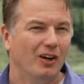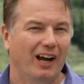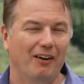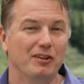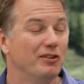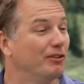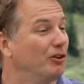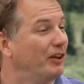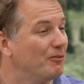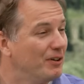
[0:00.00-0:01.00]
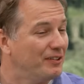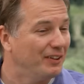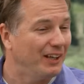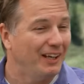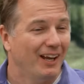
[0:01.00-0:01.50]
I was just looking
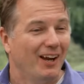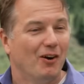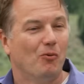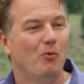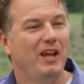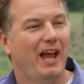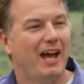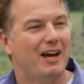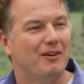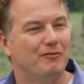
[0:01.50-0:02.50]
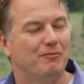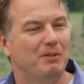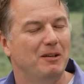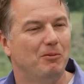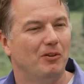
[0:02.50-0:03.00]
recently. We have
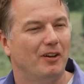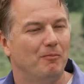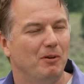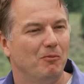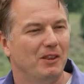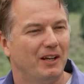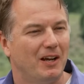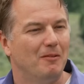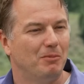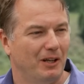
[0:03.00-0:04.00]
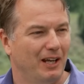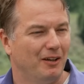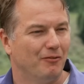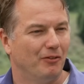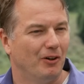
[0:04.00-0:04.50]
people that have been with the company
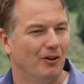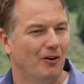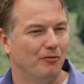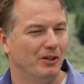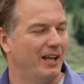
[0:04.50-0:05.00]
for over a